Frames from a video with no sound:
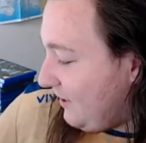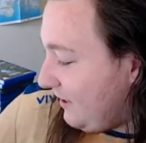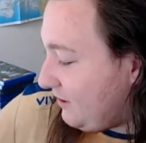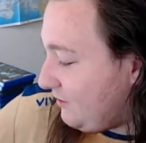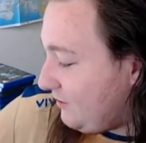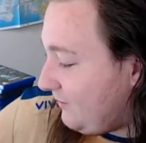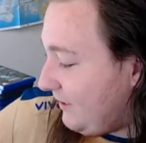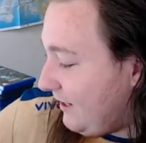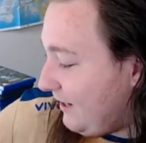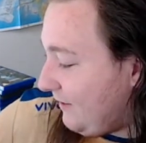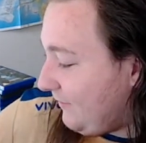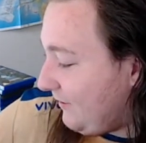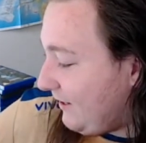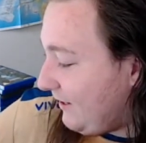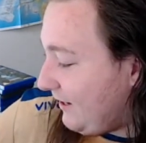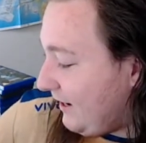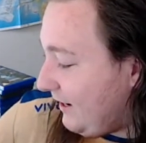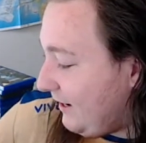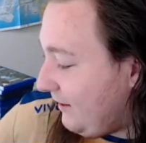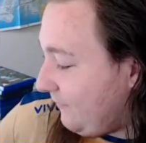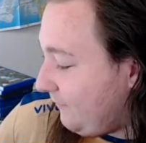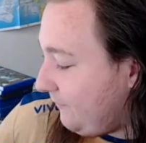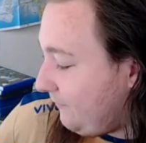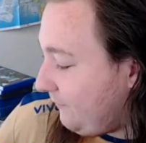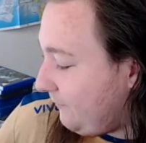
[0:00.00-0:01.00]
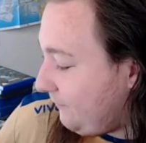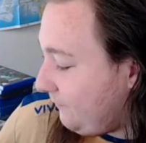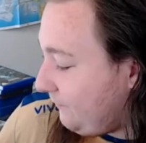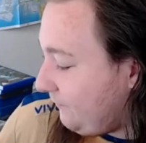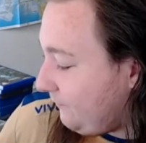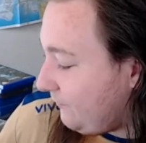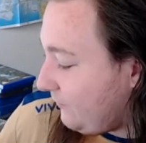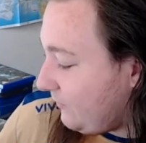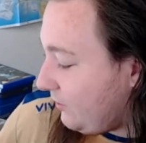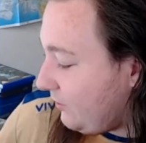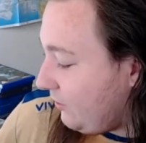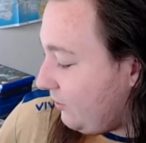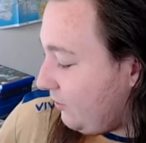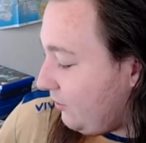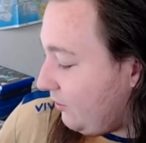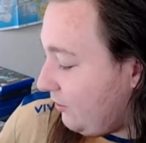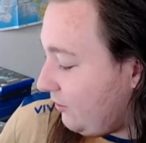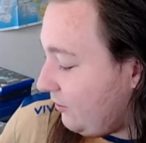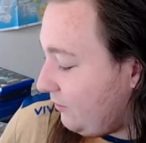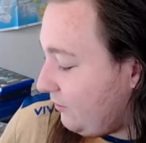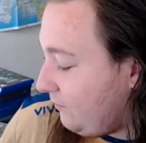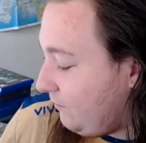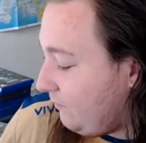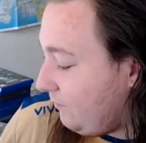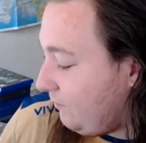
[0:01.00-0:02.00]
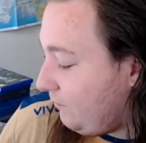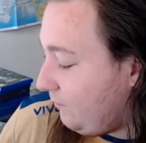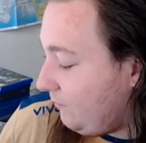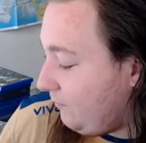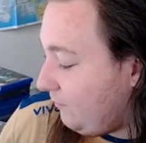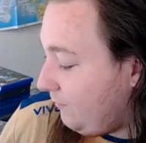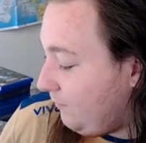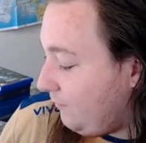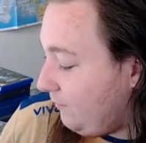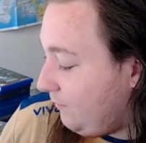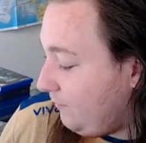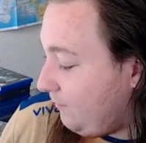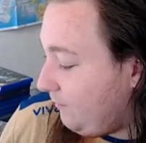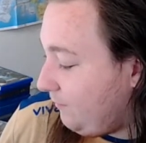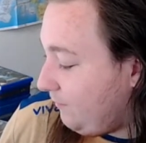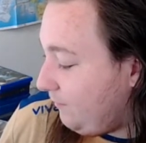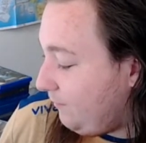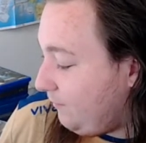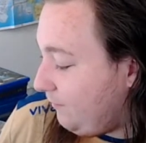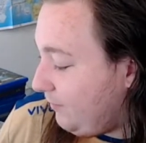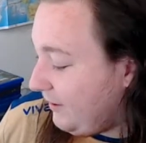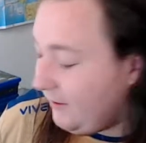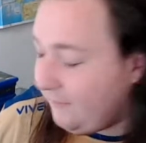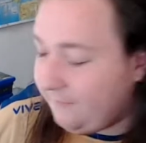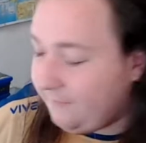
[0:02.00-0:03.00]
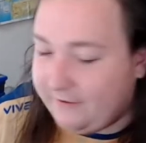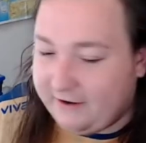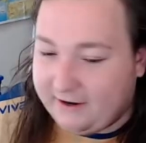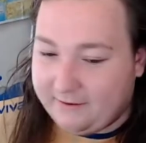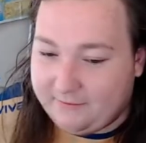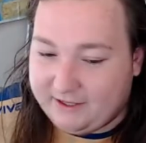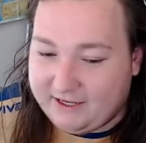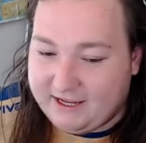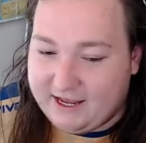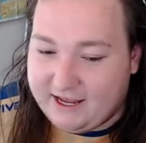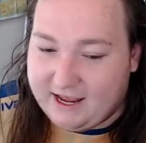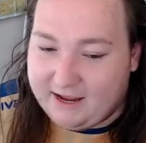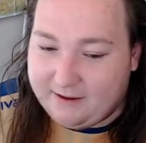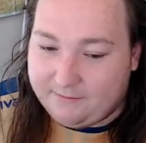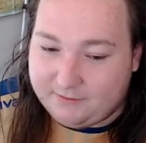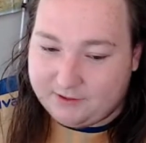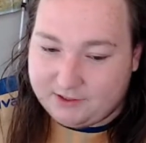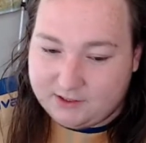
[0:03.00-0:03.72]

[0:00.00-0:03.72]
have a game called Big Family Games.